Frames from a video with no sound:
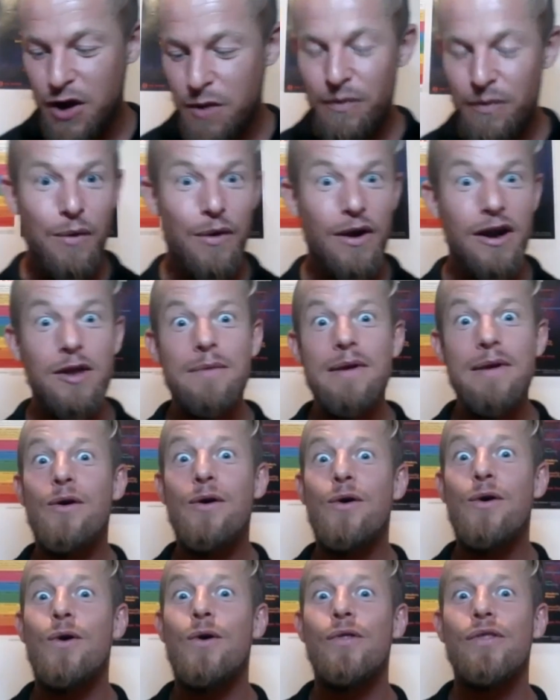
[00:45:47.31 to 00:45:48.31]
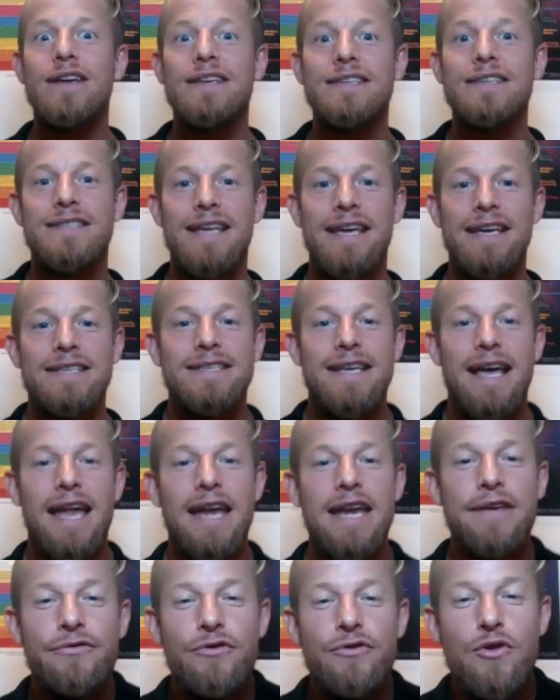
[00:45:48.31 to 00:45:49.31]
But I wanted to be all these things. And
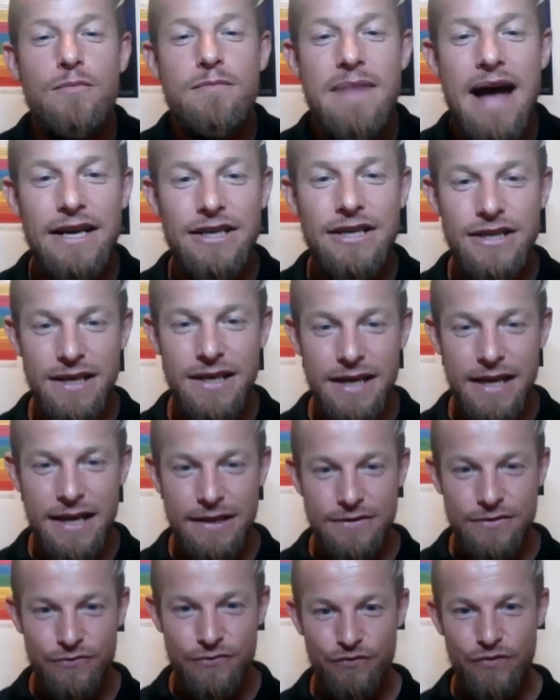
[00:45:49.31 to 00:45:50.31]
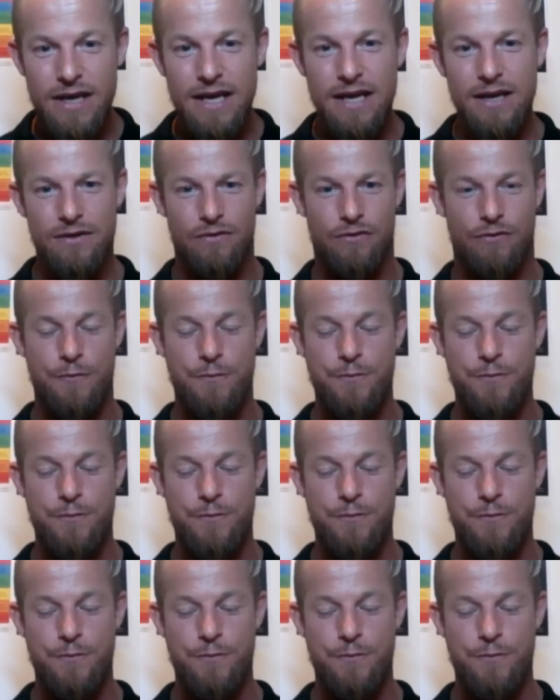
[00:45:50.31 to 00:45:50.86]
if you imagine, it's real.